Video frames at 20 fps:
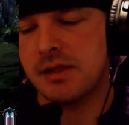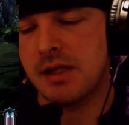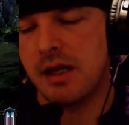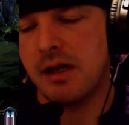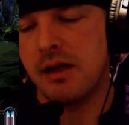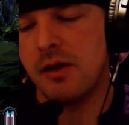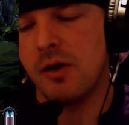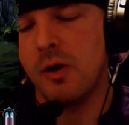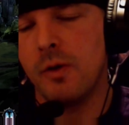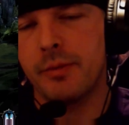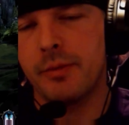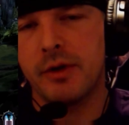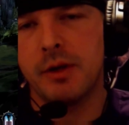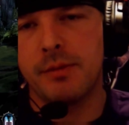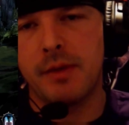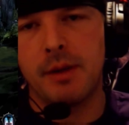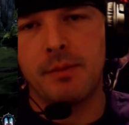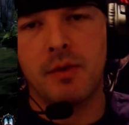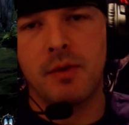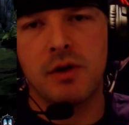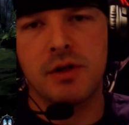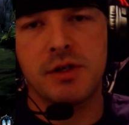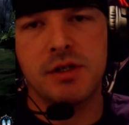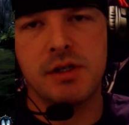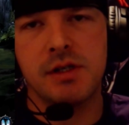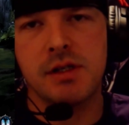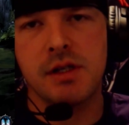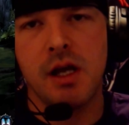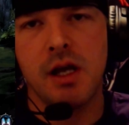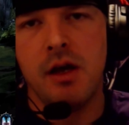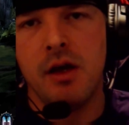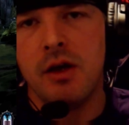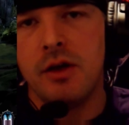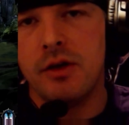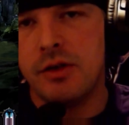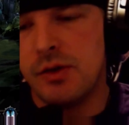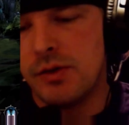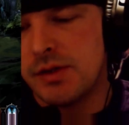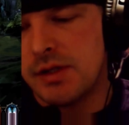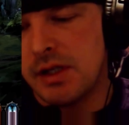and open up my marches
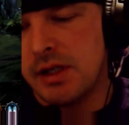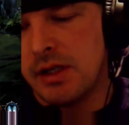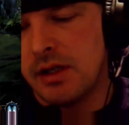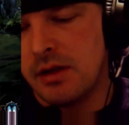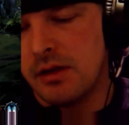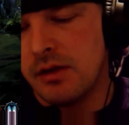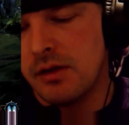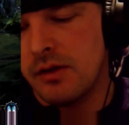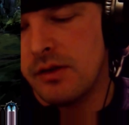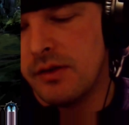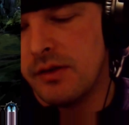using